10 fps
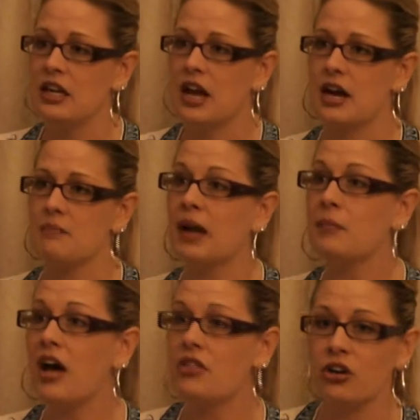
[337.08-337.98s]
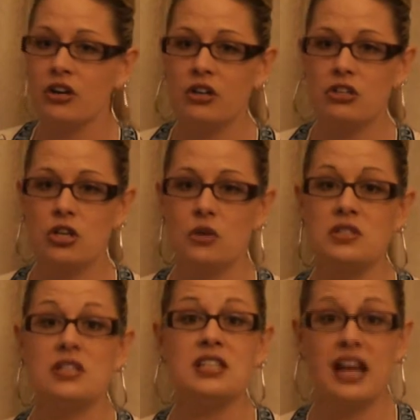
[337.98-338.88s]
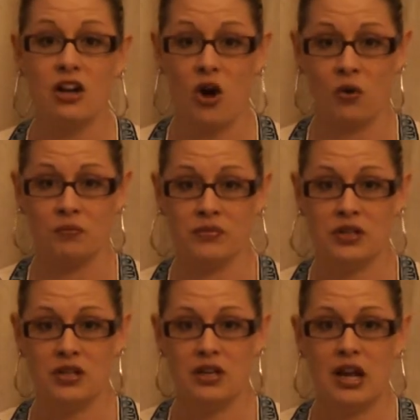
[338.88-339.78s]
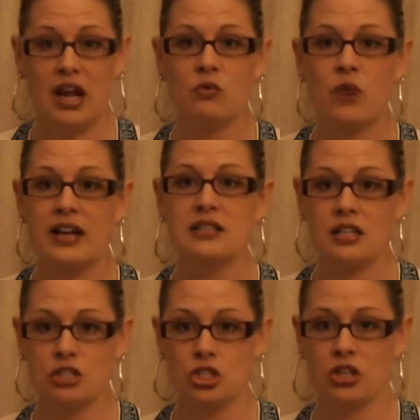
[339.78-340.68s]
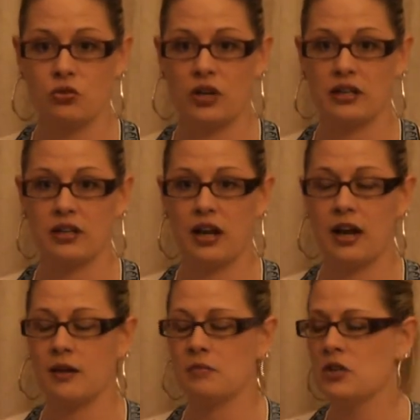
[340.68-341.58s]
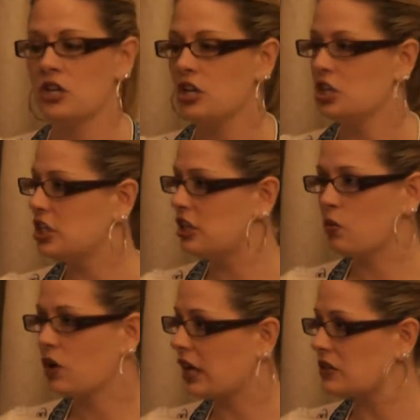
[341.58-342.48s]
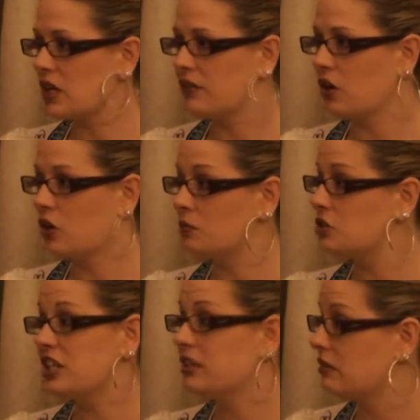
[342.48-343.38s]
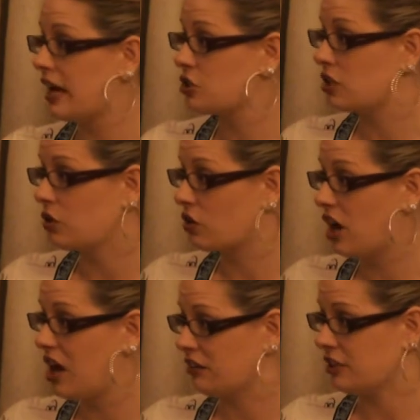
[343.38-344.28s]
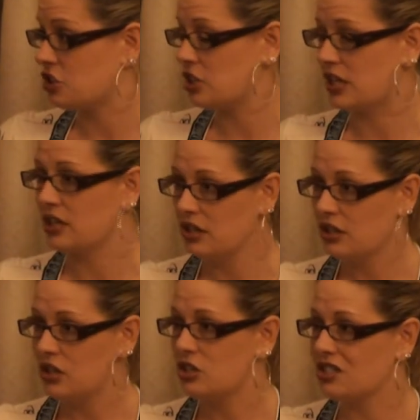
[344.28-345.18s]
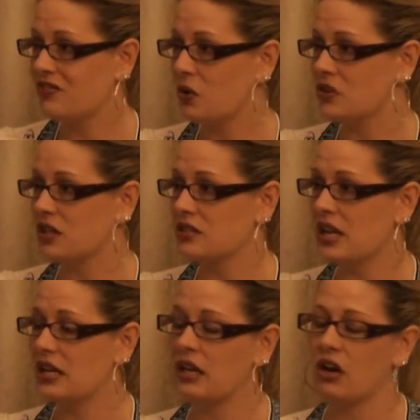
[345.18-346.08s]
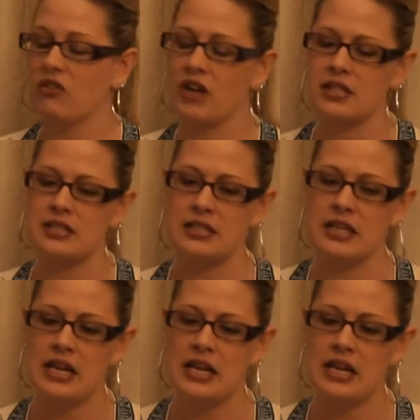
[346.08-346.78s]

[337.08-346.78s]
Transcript: Uh, my mother chose to stay at home and raise us children. Um, she didn't work outside the home. She didn't actually go to college. She just focused on taking care of us.